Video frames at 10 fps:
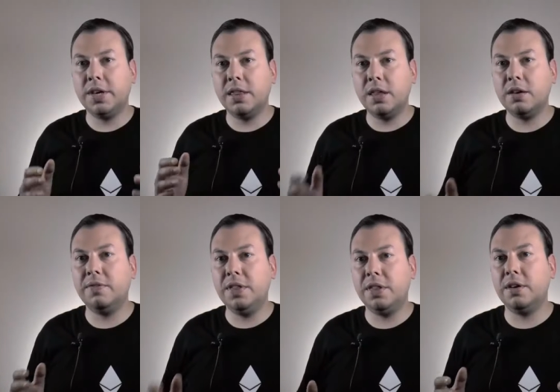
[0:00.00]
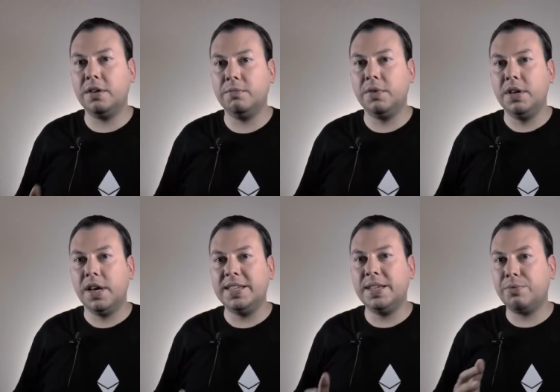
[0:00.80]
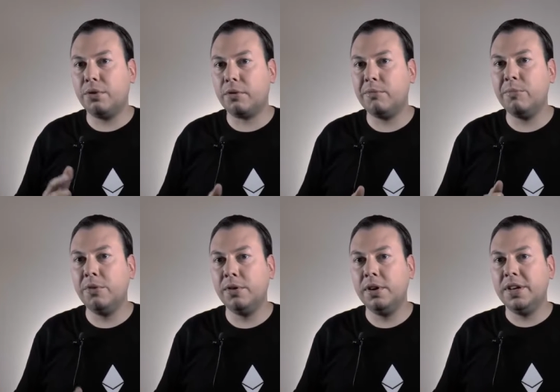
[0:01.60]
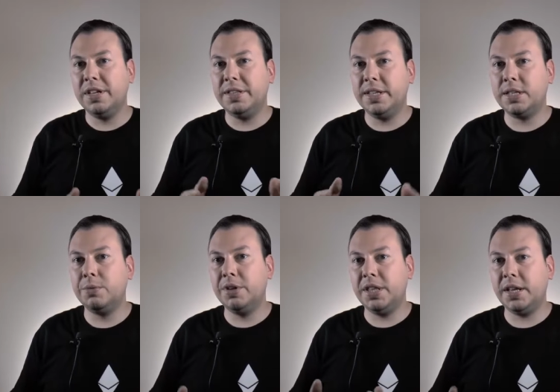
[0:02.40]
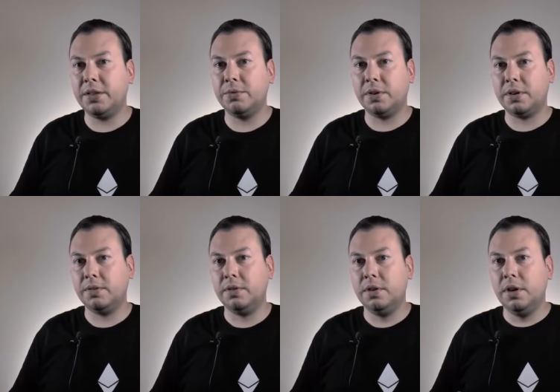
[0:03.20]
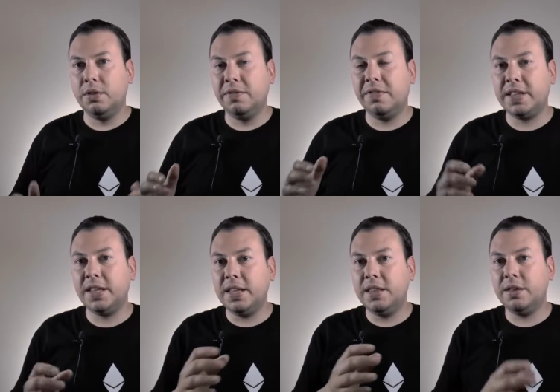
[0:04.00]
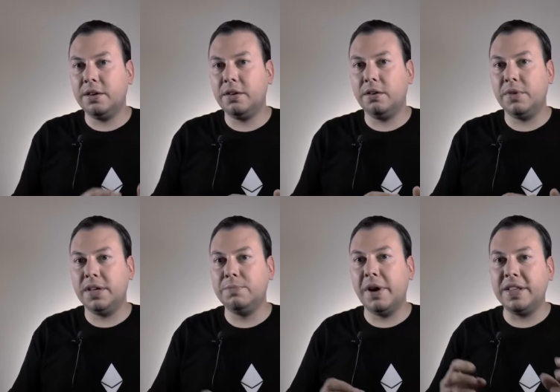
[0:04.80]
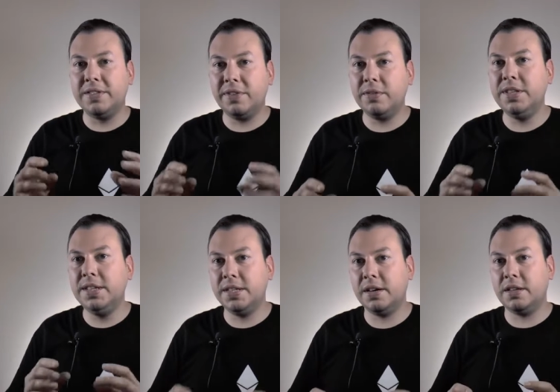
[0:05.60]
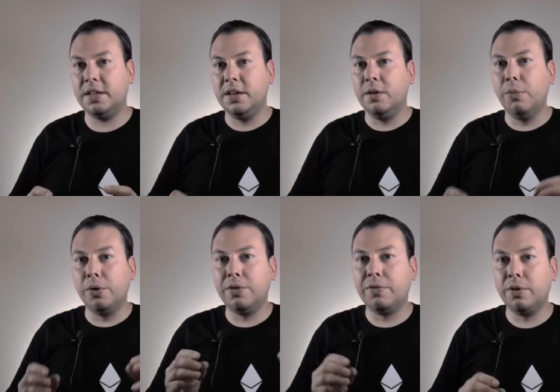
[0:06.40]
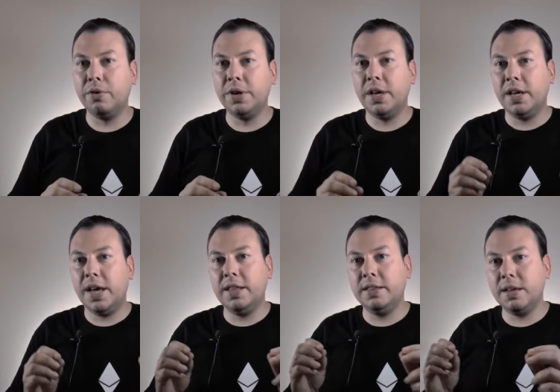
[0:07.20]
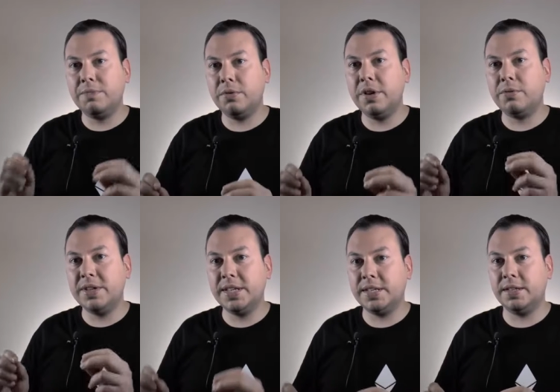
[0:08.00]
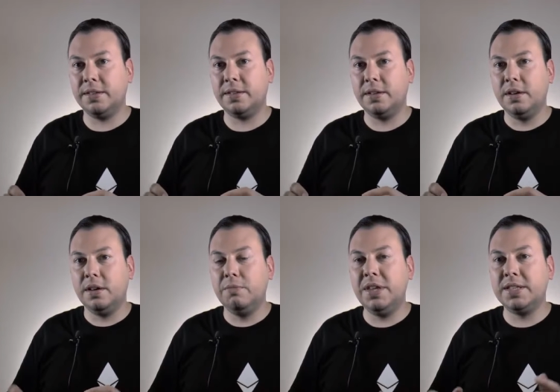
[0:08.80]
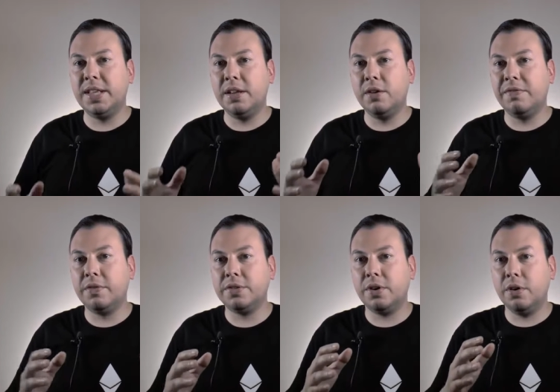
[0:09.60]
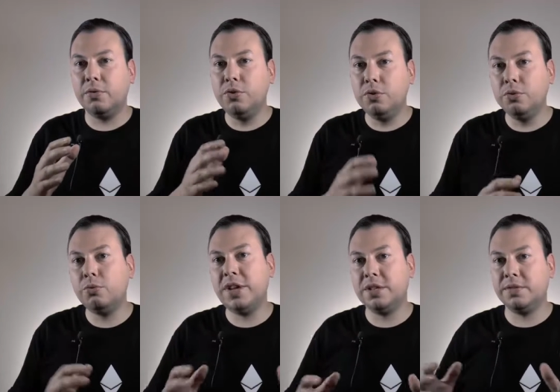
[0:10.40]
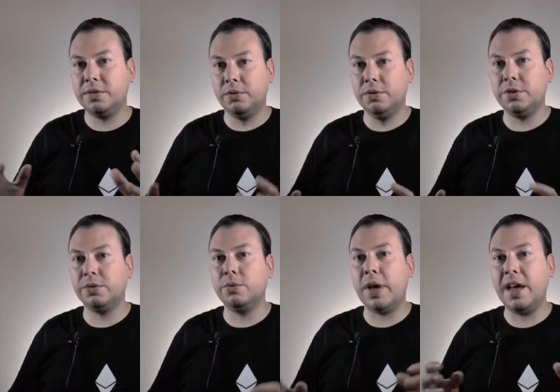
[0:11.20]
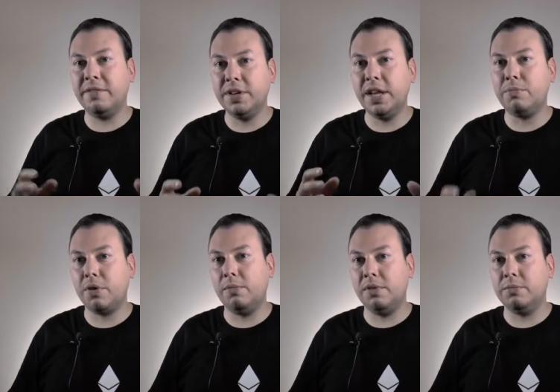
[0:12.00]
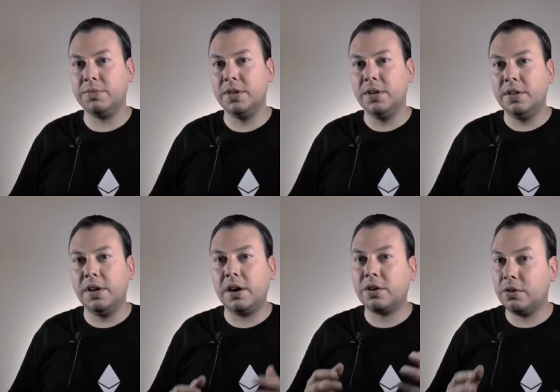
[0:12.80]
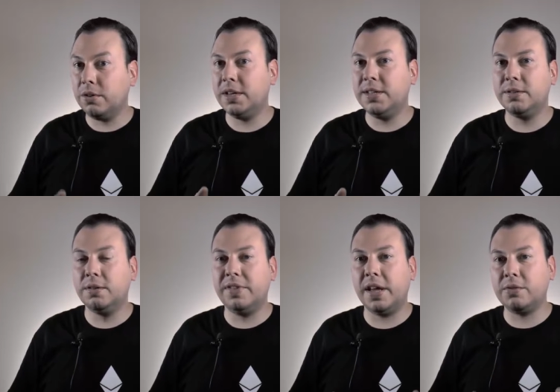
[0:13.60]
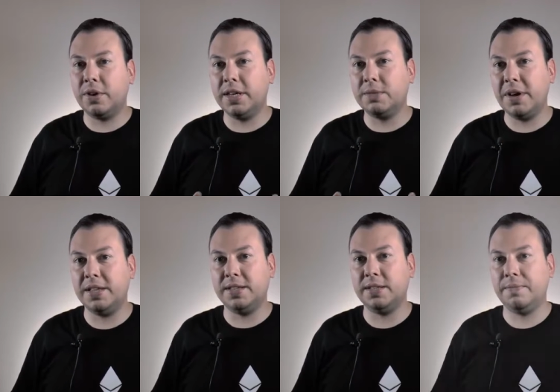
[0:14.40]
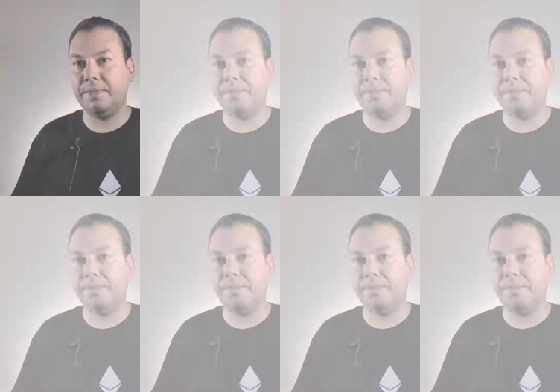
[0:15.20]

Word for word: You can think of Ethereum as a programmable, distributed network. The fact that Ethereum is by its very design both fraud and tampering resistant means that it offers a new range of solutions to everyday problems that are currently solved at great expense.